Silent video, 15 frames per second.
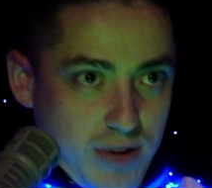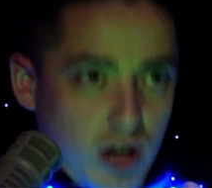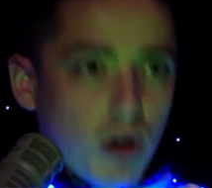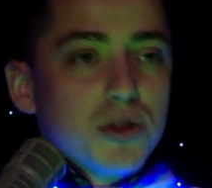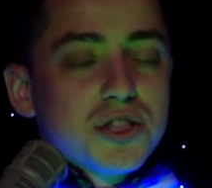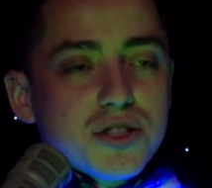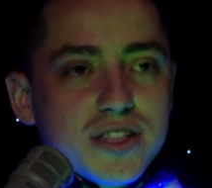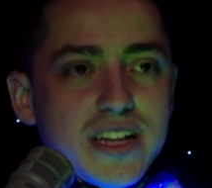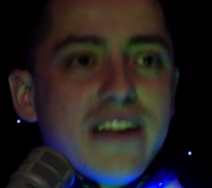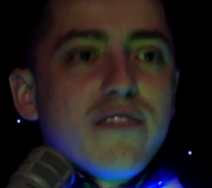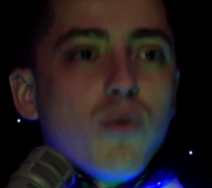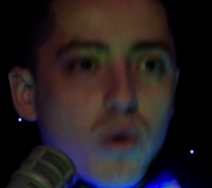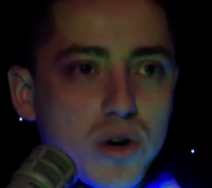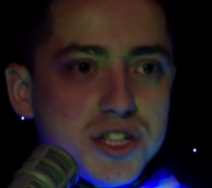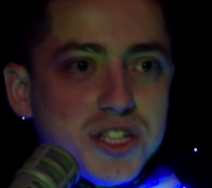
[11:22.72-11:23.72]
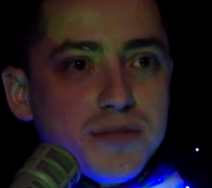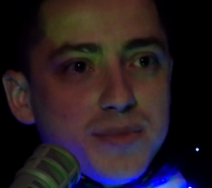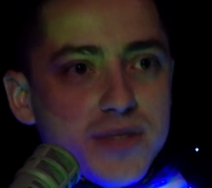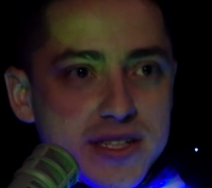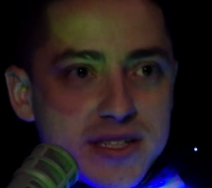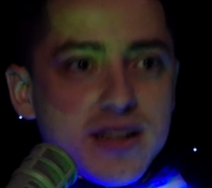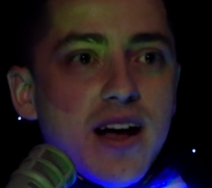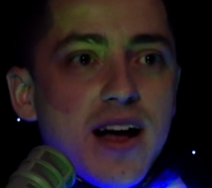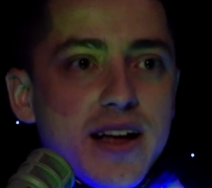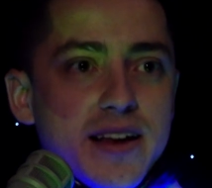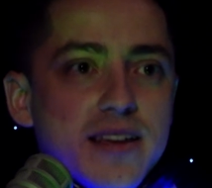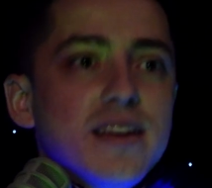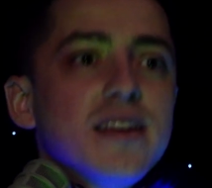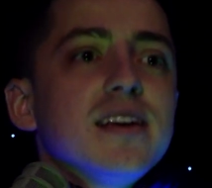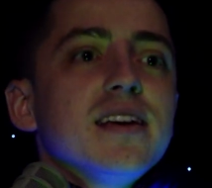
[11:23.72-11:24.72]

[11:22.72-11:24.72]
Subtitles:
cultures that have worshipped this god